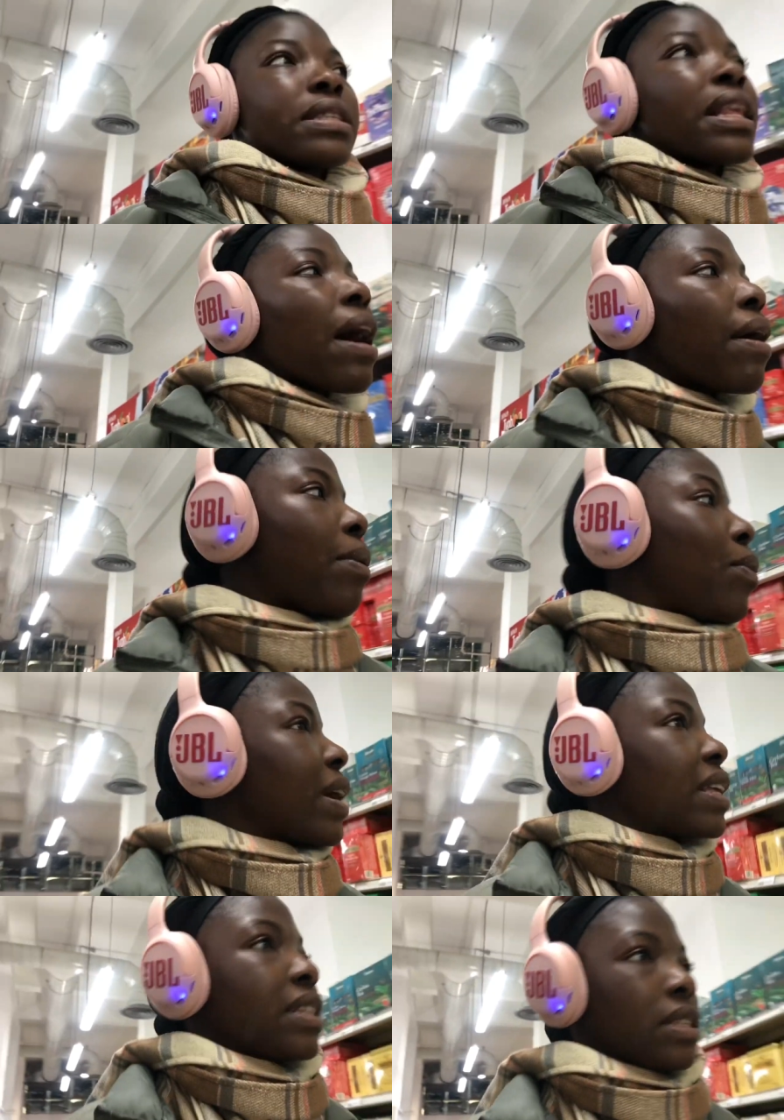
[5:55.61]
now I'm
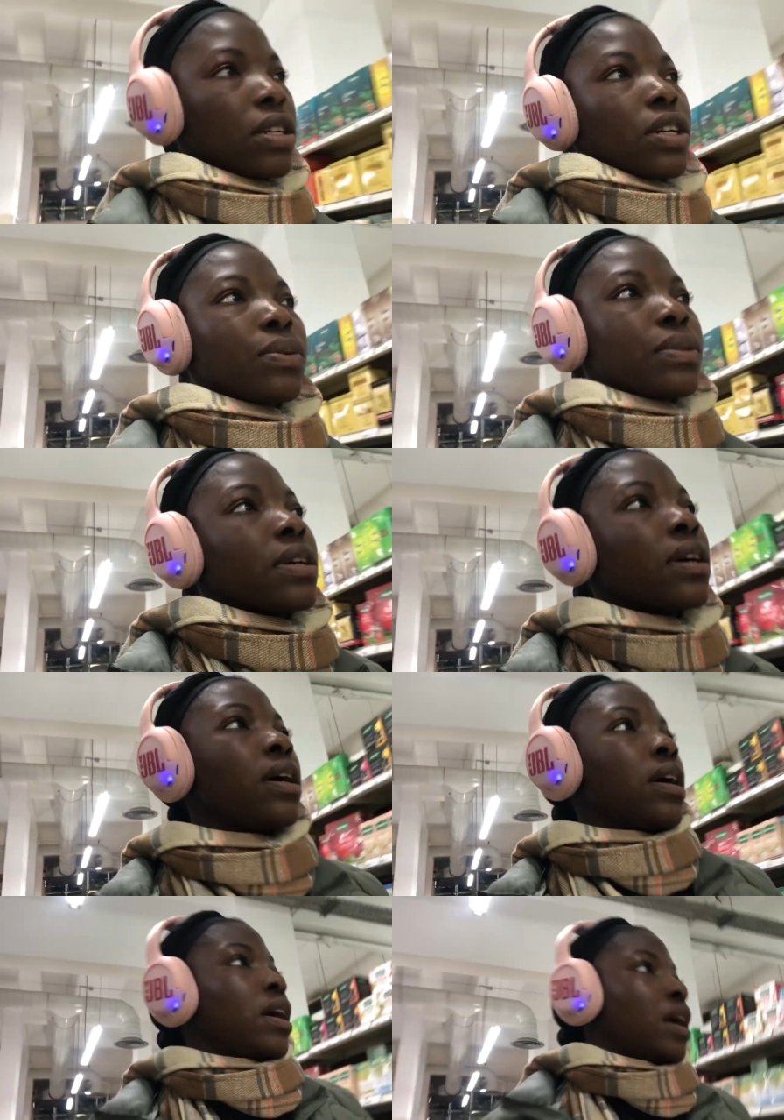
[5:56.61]
walking in circles
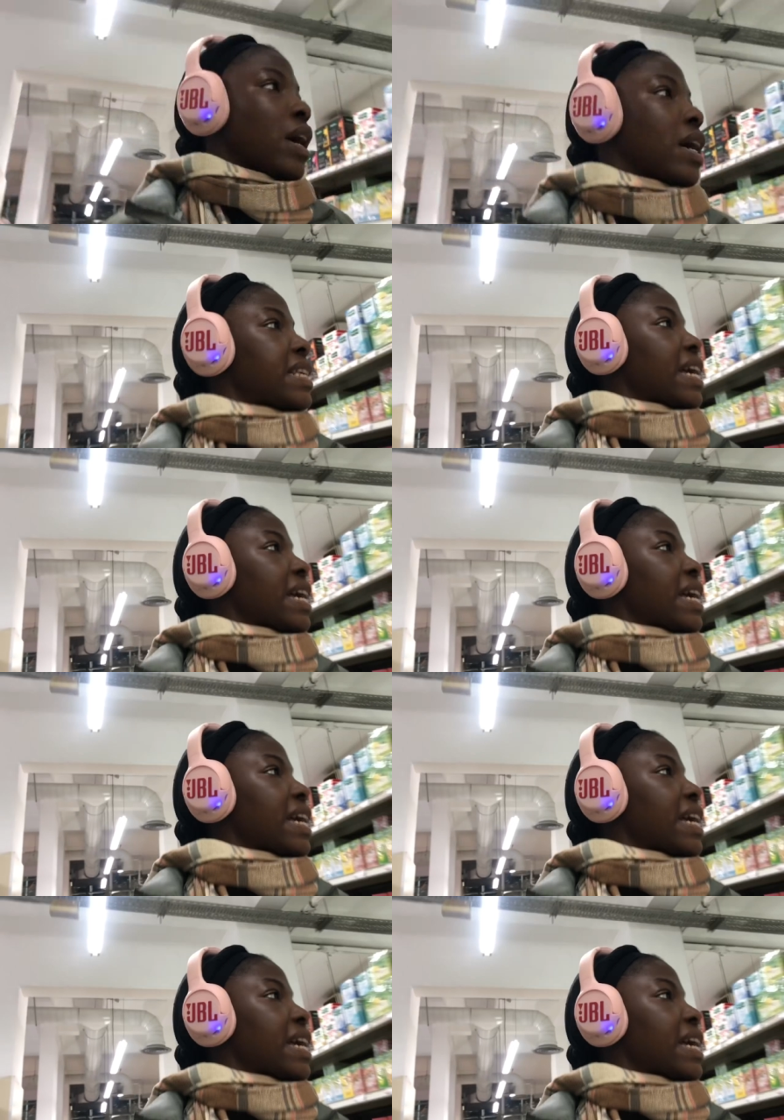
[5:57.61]
because